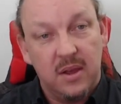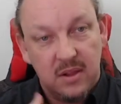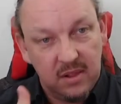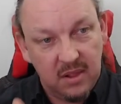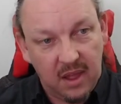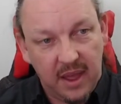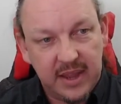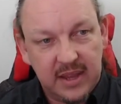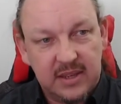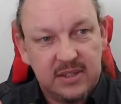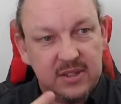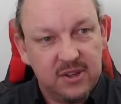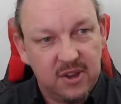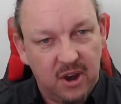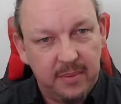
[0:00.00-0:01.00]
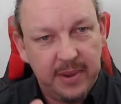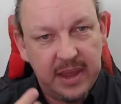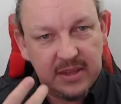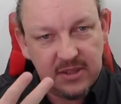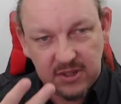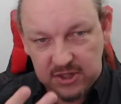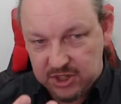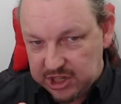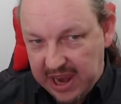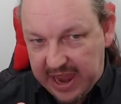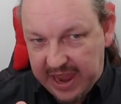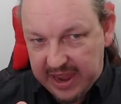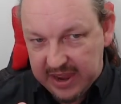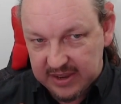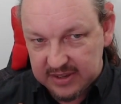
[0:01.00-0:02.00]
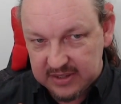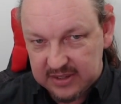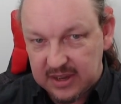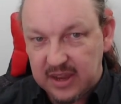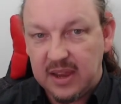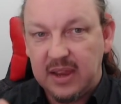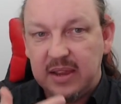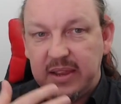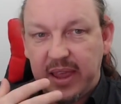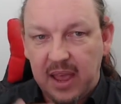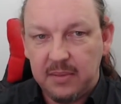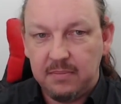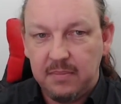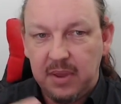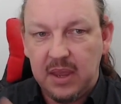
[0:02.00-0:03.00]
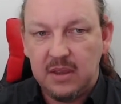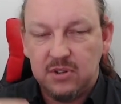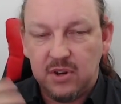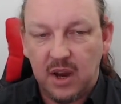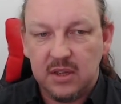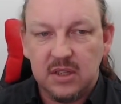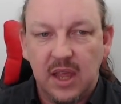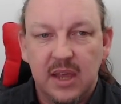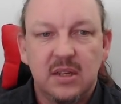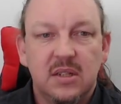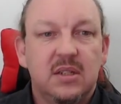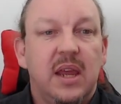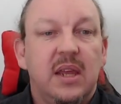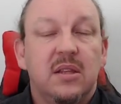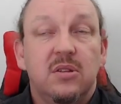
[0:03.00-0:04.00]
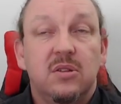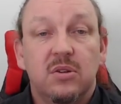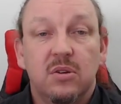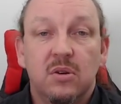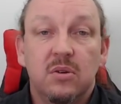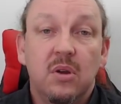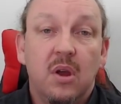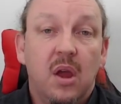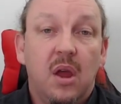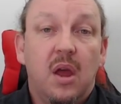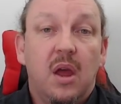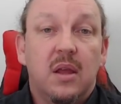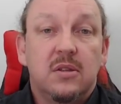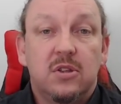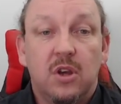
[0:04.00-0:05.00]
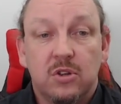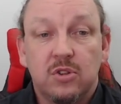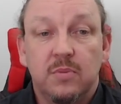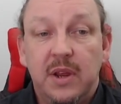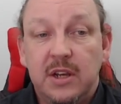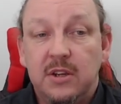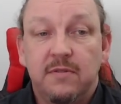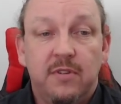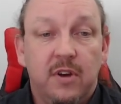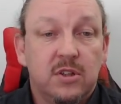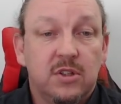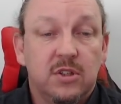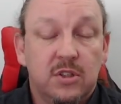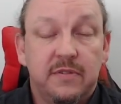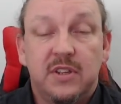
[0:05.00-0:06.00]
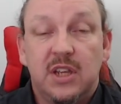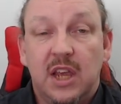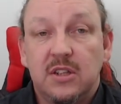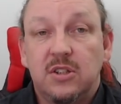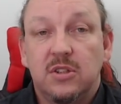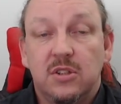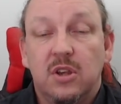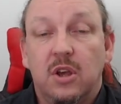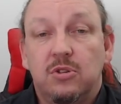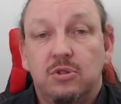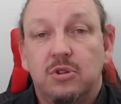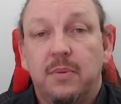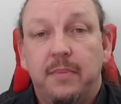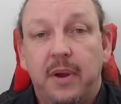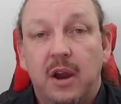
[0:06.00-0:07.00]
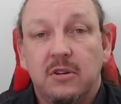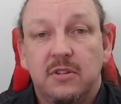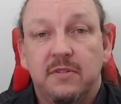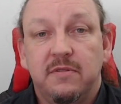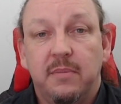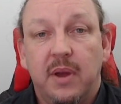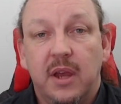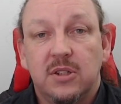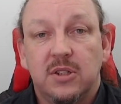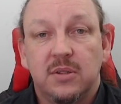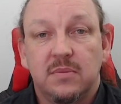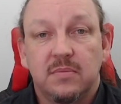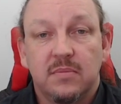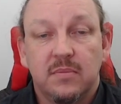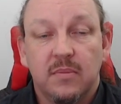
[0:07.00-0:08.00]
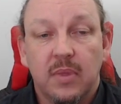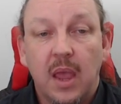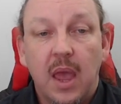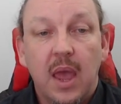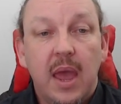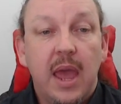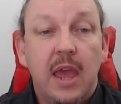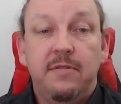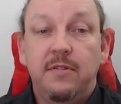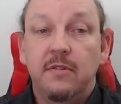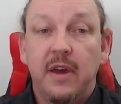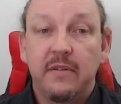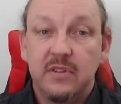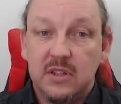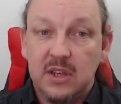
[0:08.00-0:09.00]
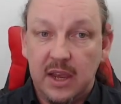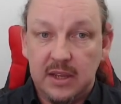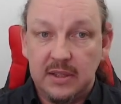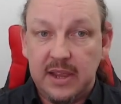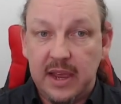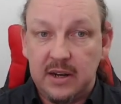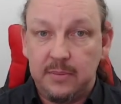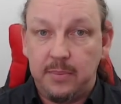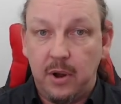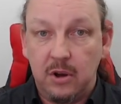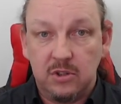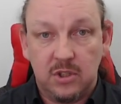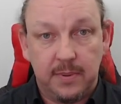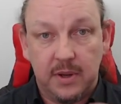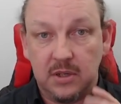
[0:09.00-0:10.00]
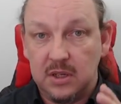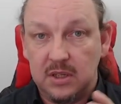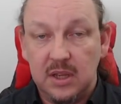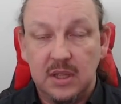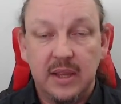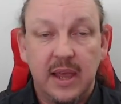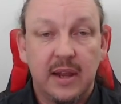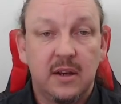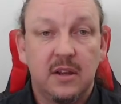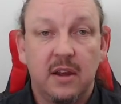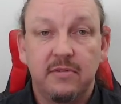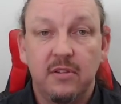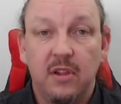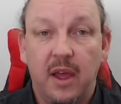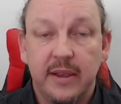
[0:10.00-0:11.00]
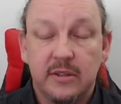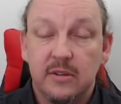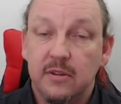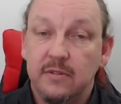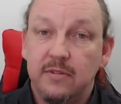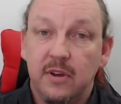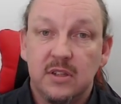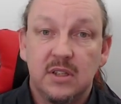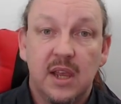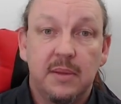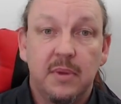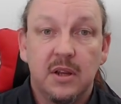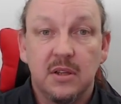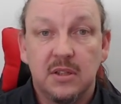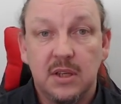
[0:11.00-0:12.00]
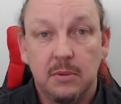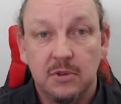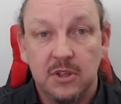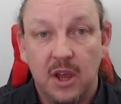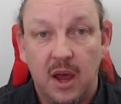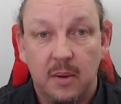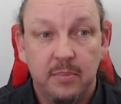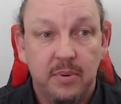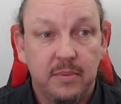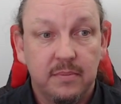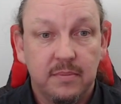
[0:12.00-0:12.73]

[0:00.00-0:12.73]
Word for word: likes, comments, and shares can be translated into social media versions of attention social comparison information. If you've ever taken down a post because it didn't get enough likes in the first 10 minutes it was up,